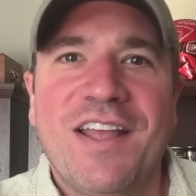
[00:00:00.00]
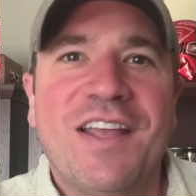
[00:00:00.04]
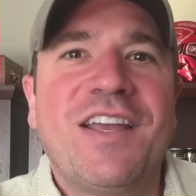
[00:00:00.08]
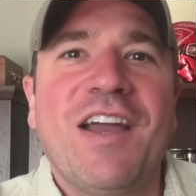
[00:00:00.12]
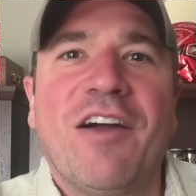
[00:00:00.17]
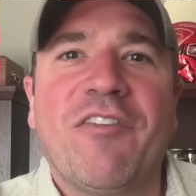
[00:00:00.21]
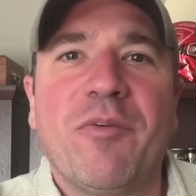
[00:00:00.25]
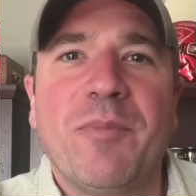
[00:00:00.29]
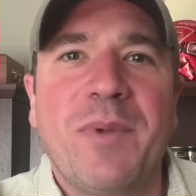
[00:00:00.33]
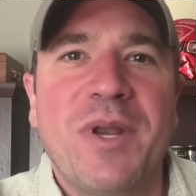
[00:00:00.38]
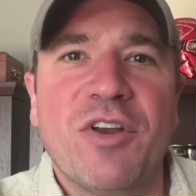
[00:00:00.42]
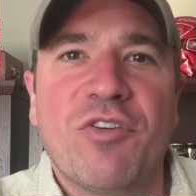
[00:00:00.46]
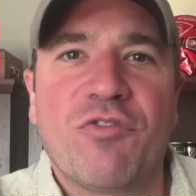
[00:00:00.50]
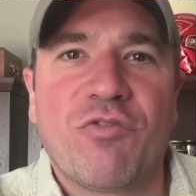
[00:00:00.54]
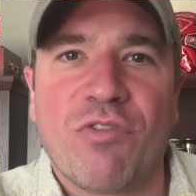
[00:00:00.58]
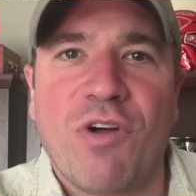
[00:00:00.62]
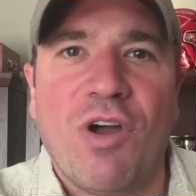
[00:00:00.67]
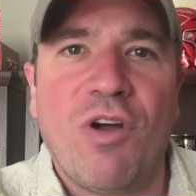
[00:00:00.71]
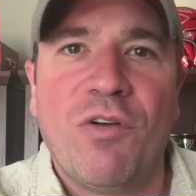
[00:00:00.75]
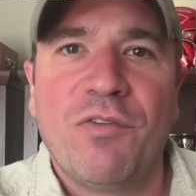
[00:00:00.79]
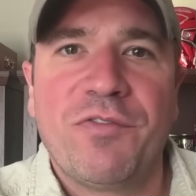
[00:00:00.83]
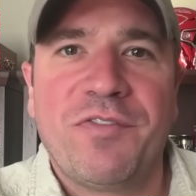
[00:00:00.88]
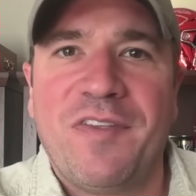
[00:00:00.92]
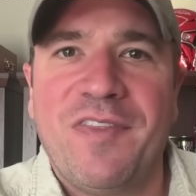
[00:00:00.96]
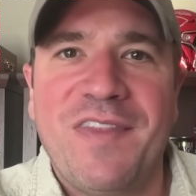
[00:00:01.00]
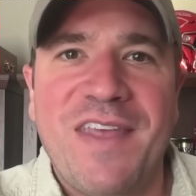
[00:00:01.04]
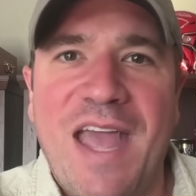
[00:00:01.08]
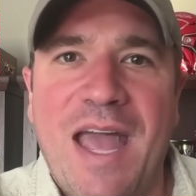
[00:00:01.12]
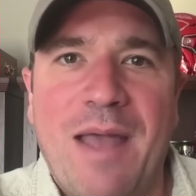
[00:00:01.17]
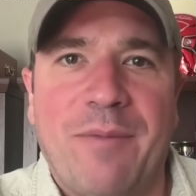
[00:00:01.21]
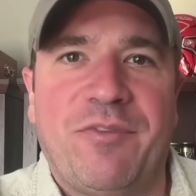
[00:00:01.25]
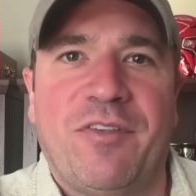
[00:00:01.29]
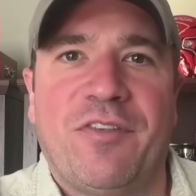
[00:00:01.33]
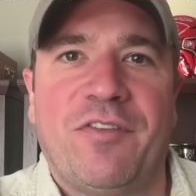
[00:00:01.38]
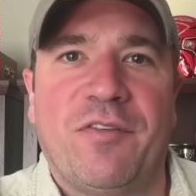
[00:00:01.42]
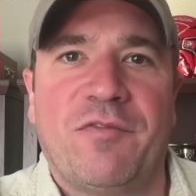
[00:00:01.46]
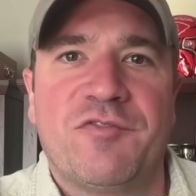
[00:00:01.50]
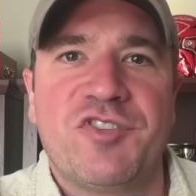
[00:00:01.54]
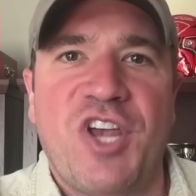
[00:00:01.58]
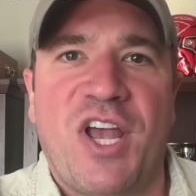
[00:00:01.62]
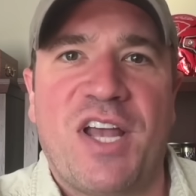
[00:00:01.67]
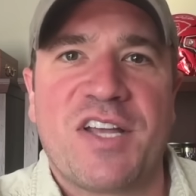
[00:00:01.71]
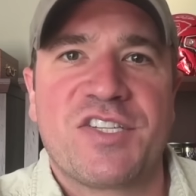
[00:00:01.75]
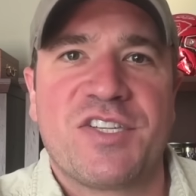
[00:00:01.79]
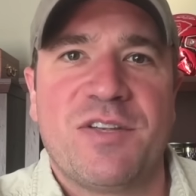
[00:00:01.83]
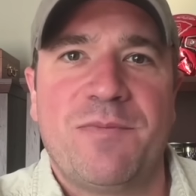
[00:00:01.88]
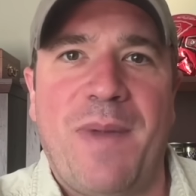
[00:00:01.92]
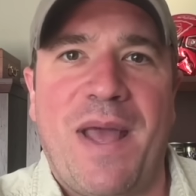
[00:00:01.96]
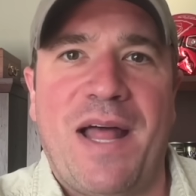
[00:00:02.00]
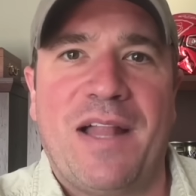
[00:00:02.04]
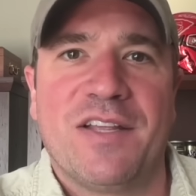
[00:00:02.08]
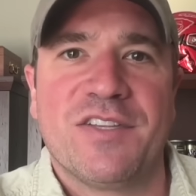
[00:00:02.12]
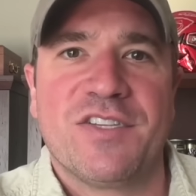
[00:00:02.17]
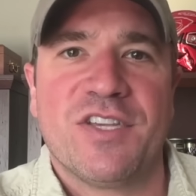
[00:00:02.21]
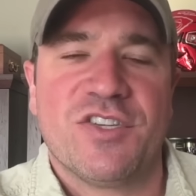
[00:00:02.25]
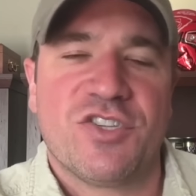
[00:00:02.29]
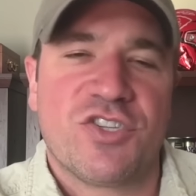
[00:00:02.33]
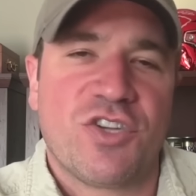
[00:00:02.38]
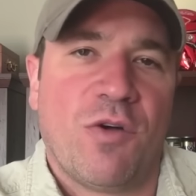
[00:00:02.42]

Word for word: Right. Government grows in the absence of checks and balances.